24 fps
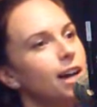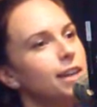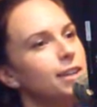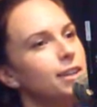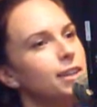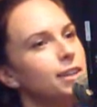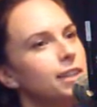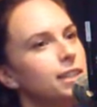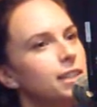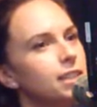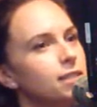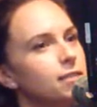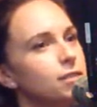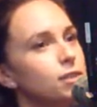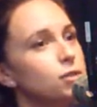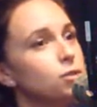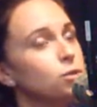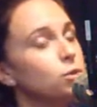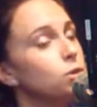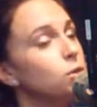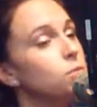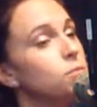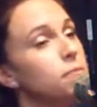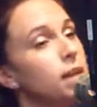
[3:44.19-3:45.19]
there are
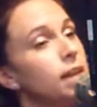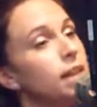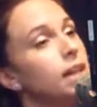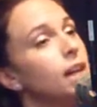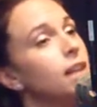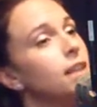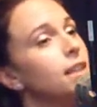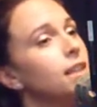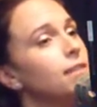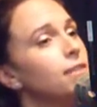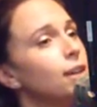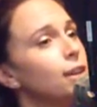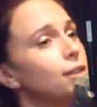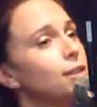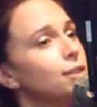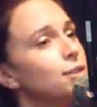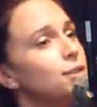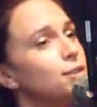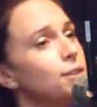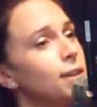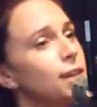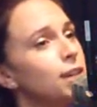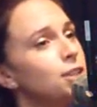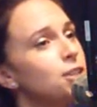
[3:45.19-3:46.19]
individuals who may not live out the
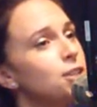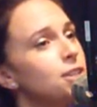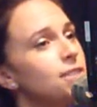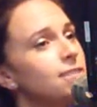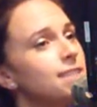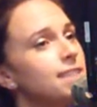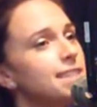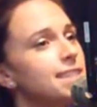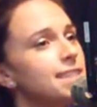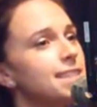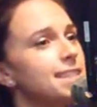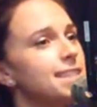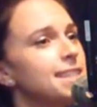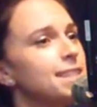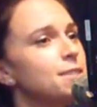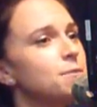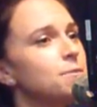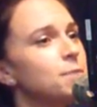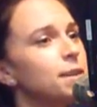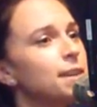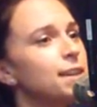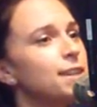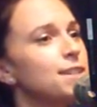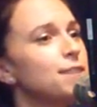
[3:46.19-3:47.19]
duration of the
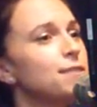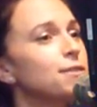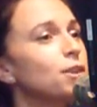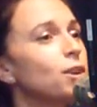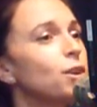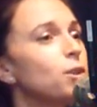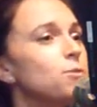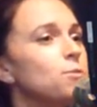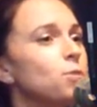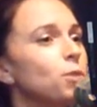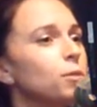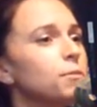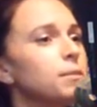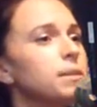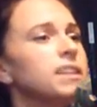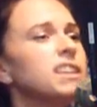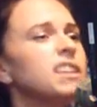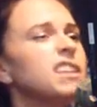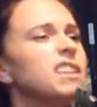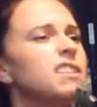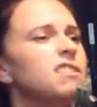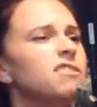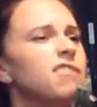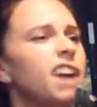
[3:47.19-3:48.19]
disease because of
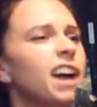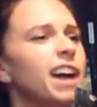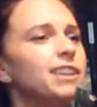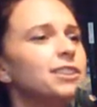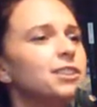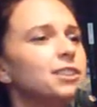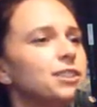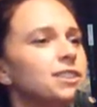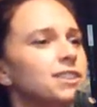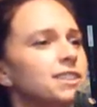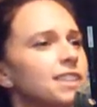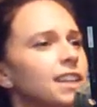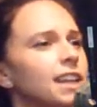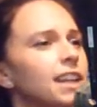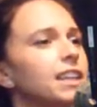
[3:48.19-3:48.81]
comorbidity factors,